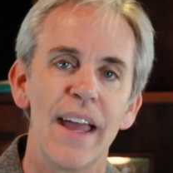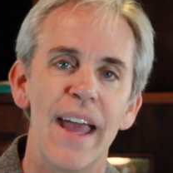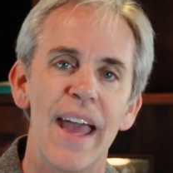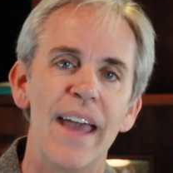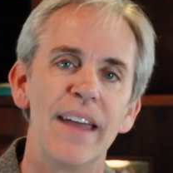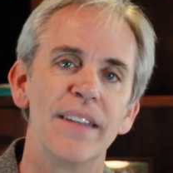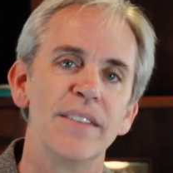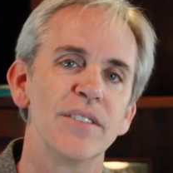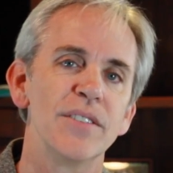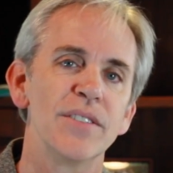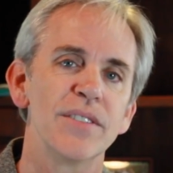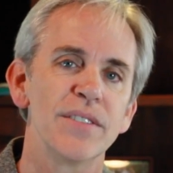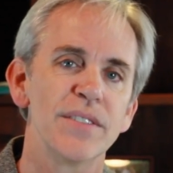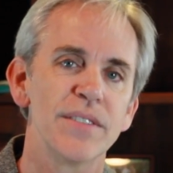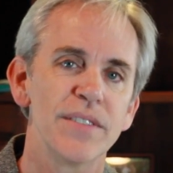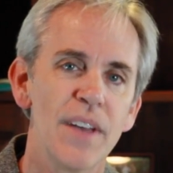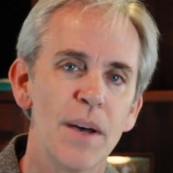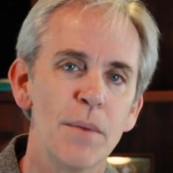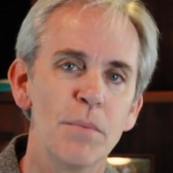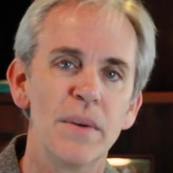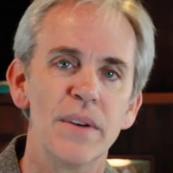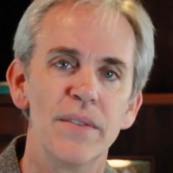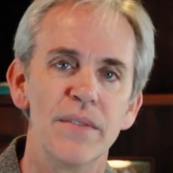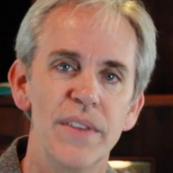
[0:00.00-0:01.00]
And
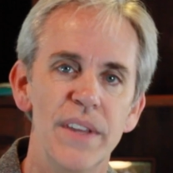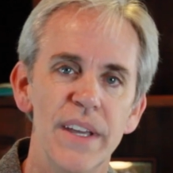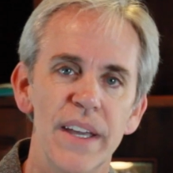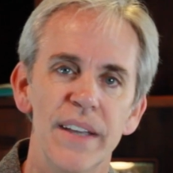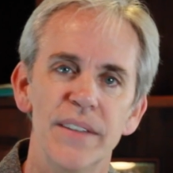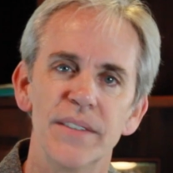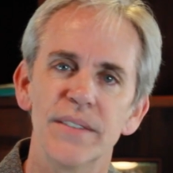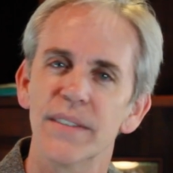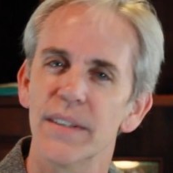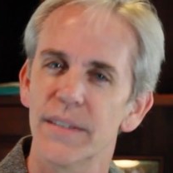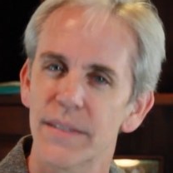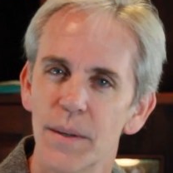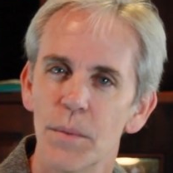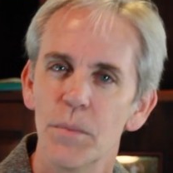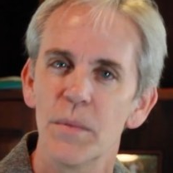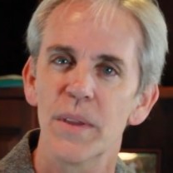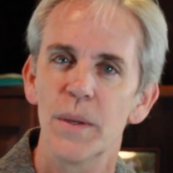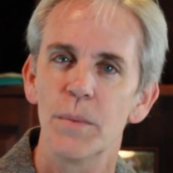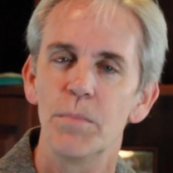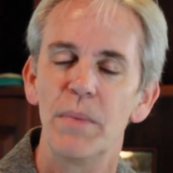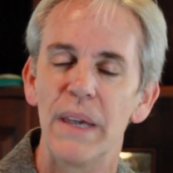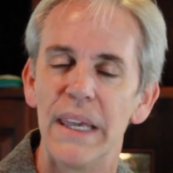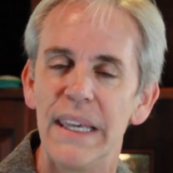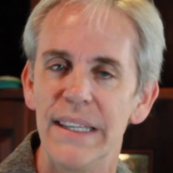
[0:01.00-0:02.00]
some of
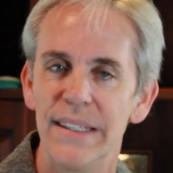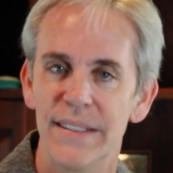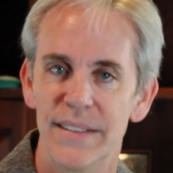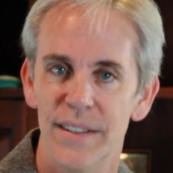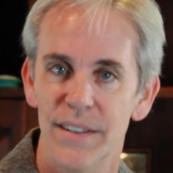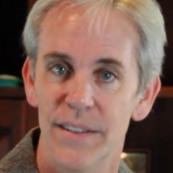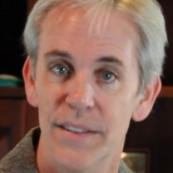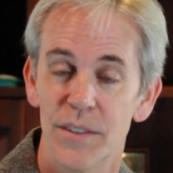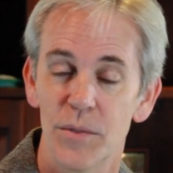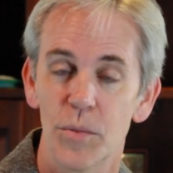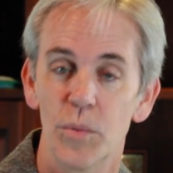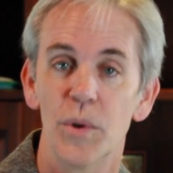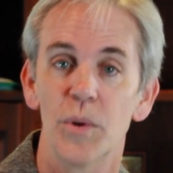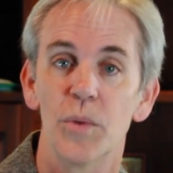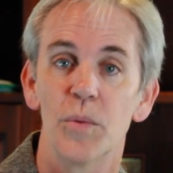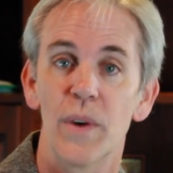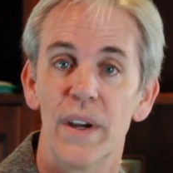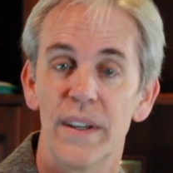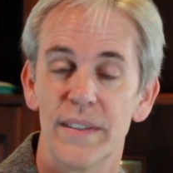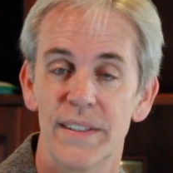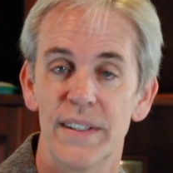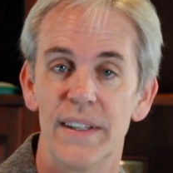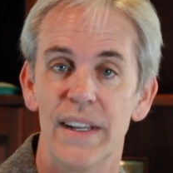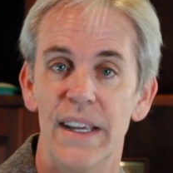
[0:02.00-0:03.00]
the pieces will
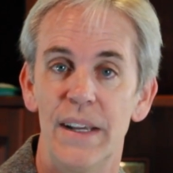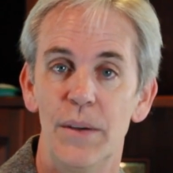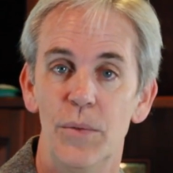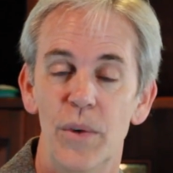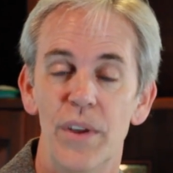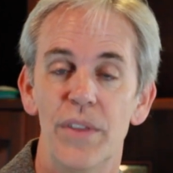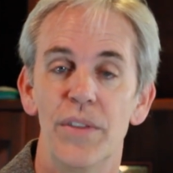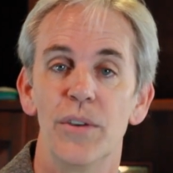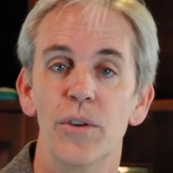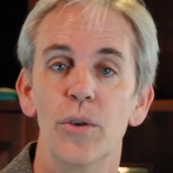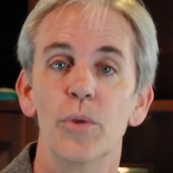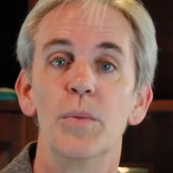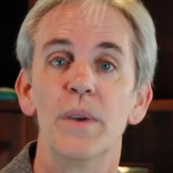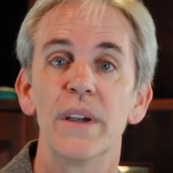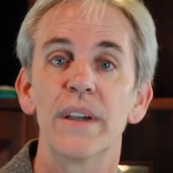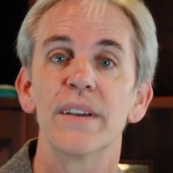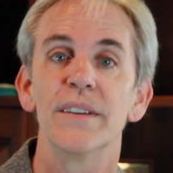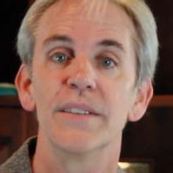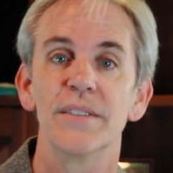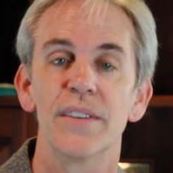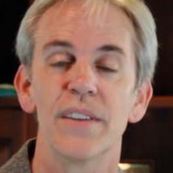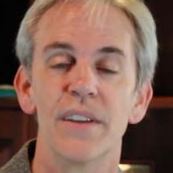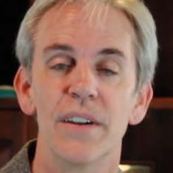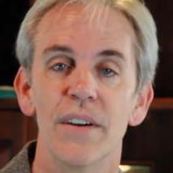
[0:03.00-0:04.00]
resonate with you
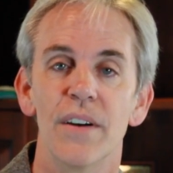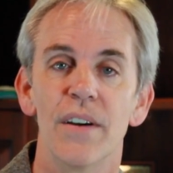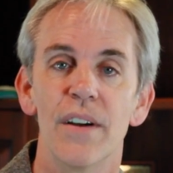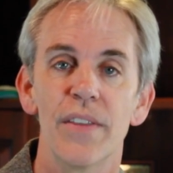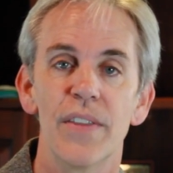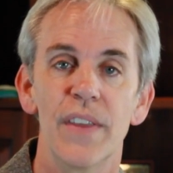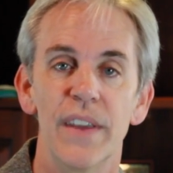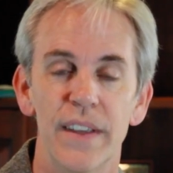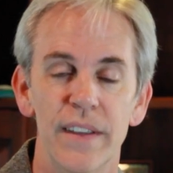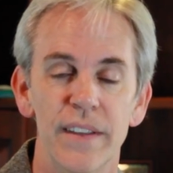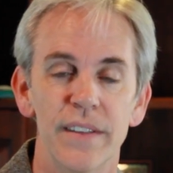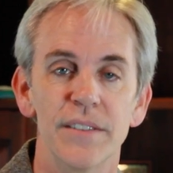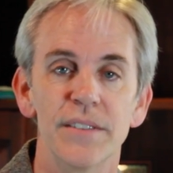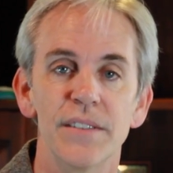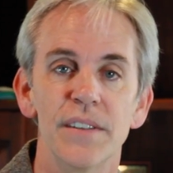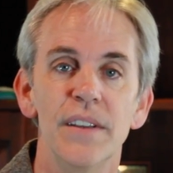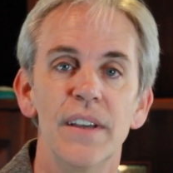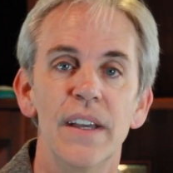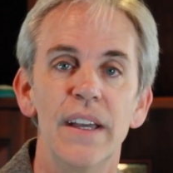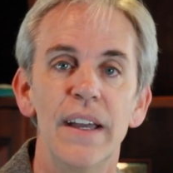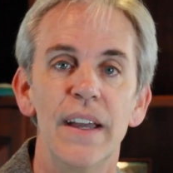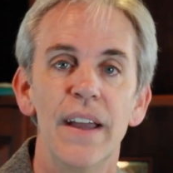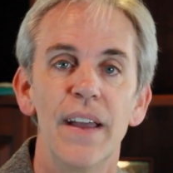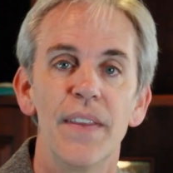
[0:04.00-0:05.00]
because there are things
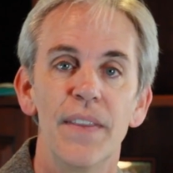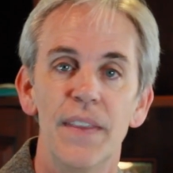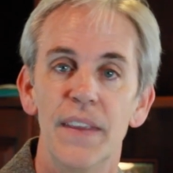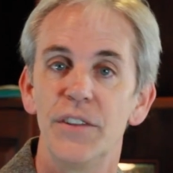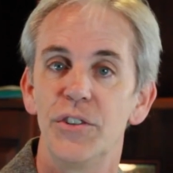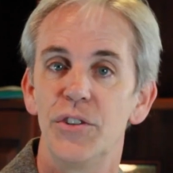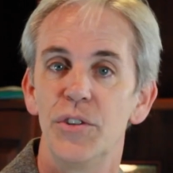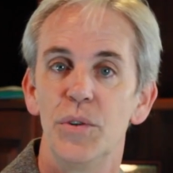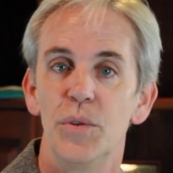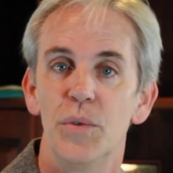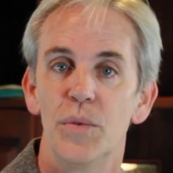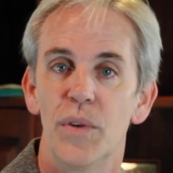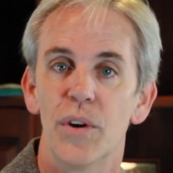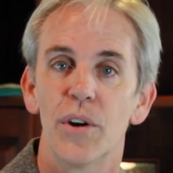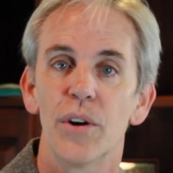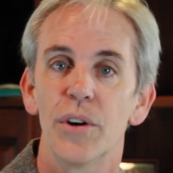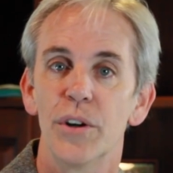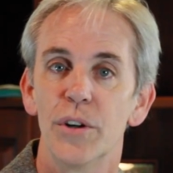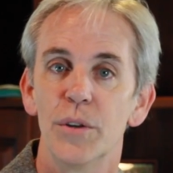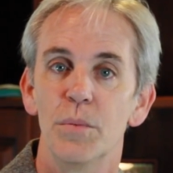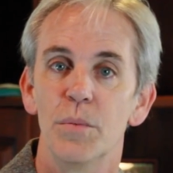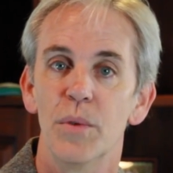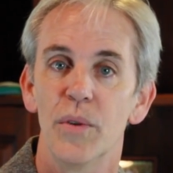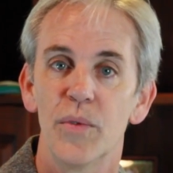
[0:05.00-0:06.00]
that you've
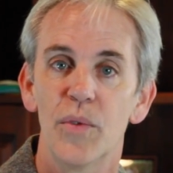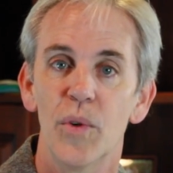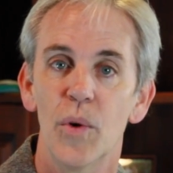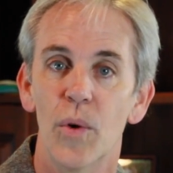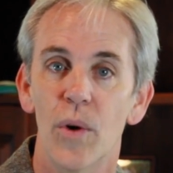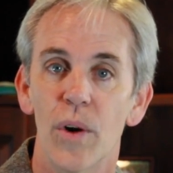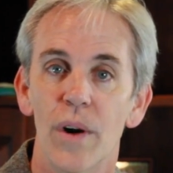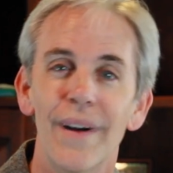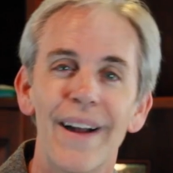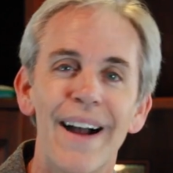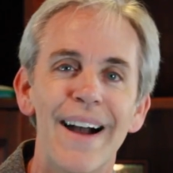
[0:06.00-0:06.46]
heard before.